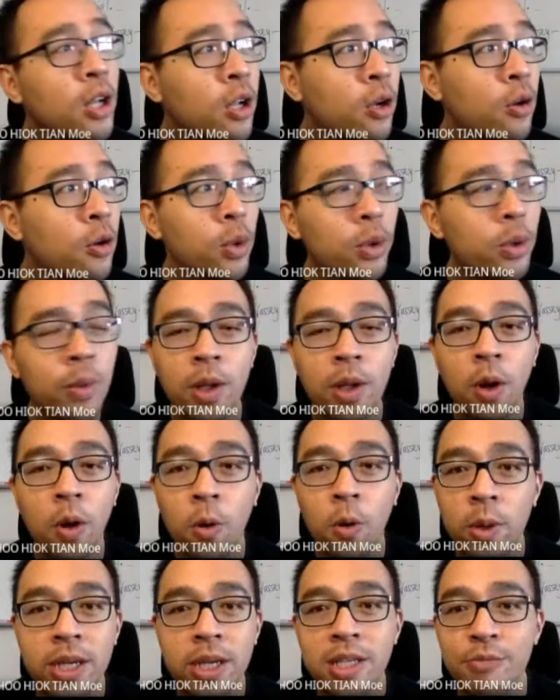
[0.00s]
we will
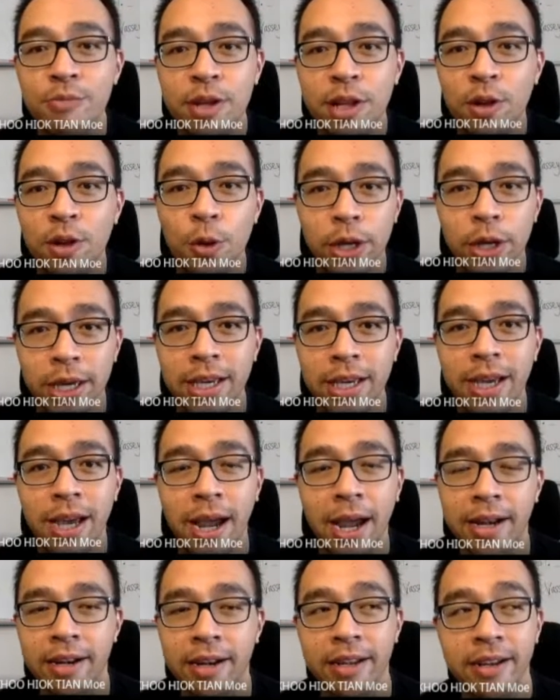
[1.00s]
always be looking
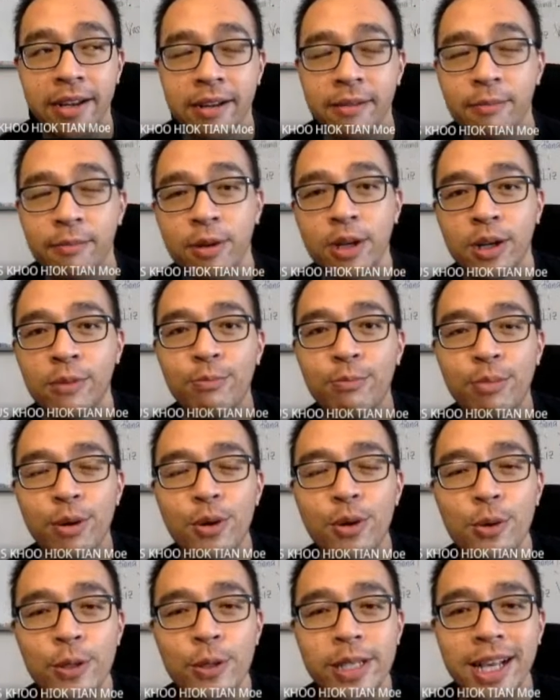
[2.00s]
at the
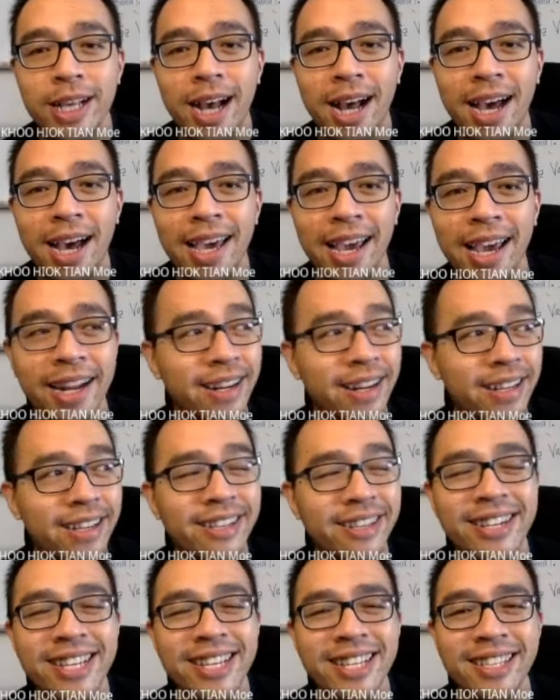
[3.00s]
blue sky and the
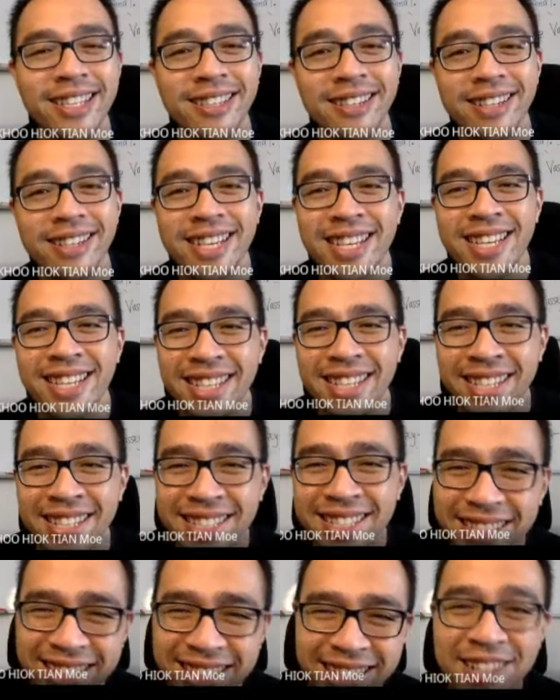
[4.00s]
green
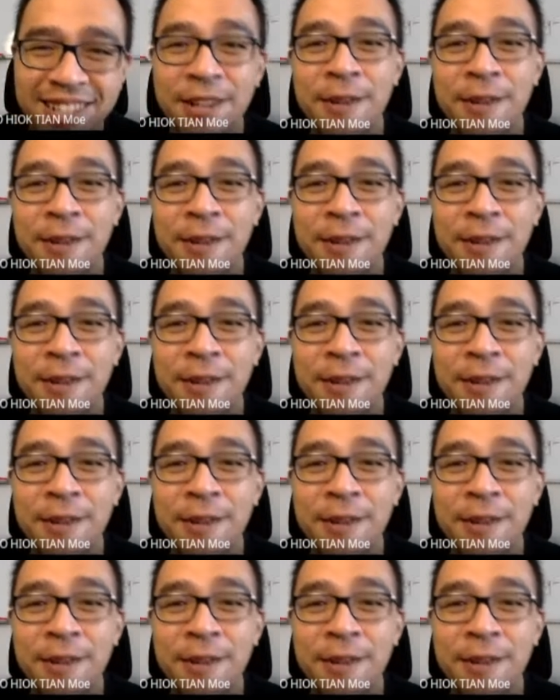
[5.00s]
trees.